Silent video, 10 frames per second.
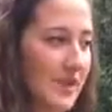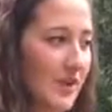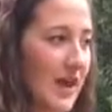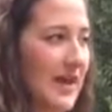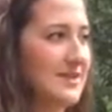
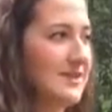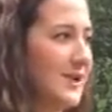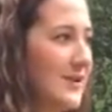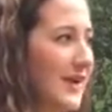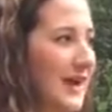okay,
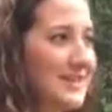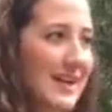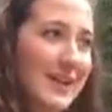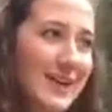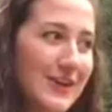you know, that guy's
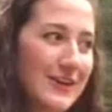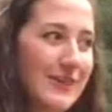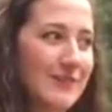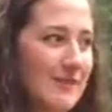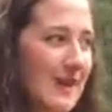kind of
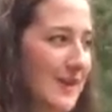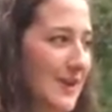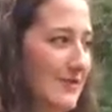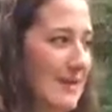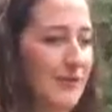cute, and, like, you
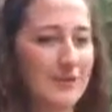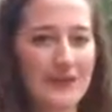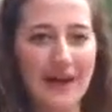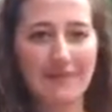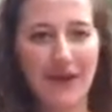know, maybe
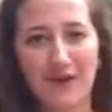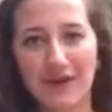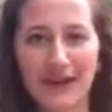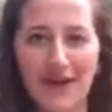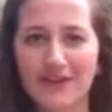that might
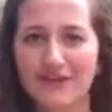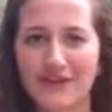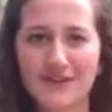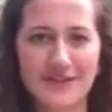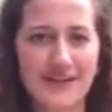work out in the
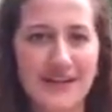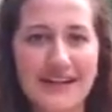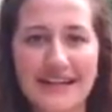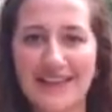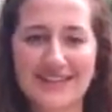future.
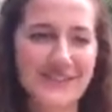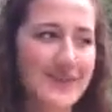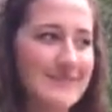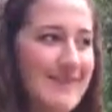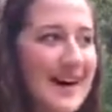That's
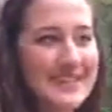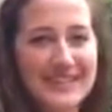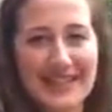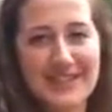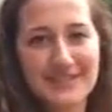not the
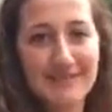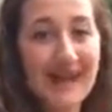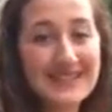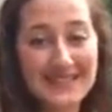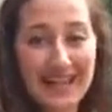mindset I
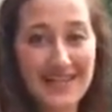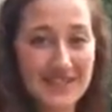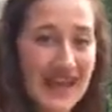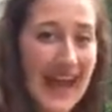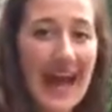
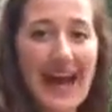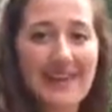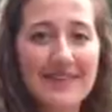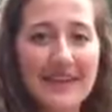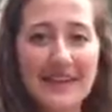should
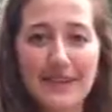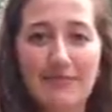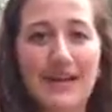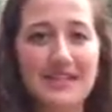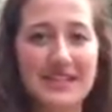have. The
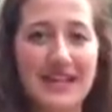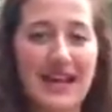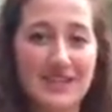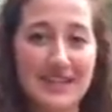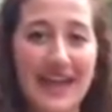mindset that
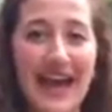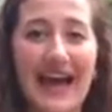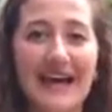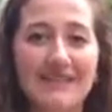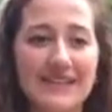I should
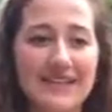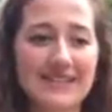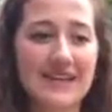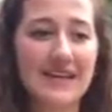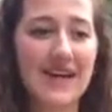have is,
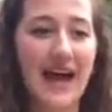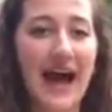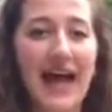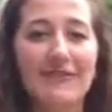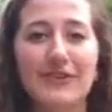
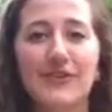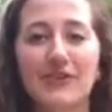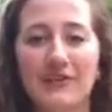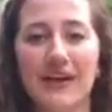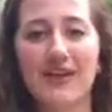I have to
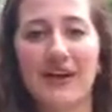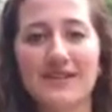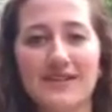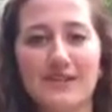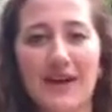glorify
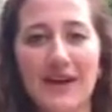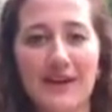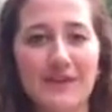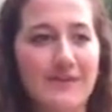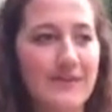Christ no
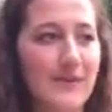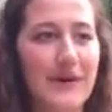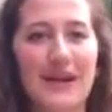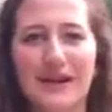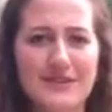matter
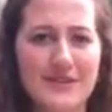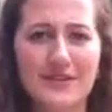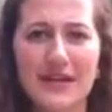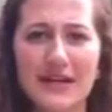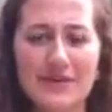what I
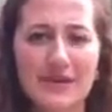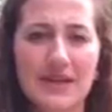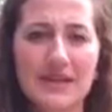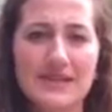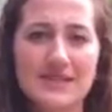do,
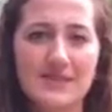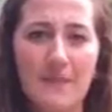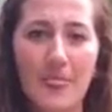because